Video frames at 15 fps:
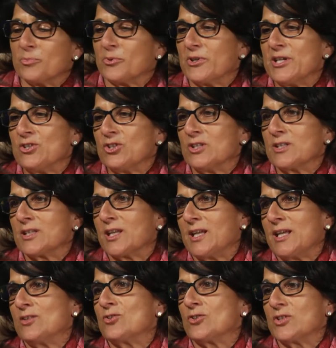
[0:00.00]
corporations
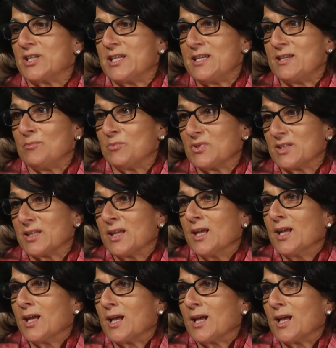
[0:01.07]
could enter teams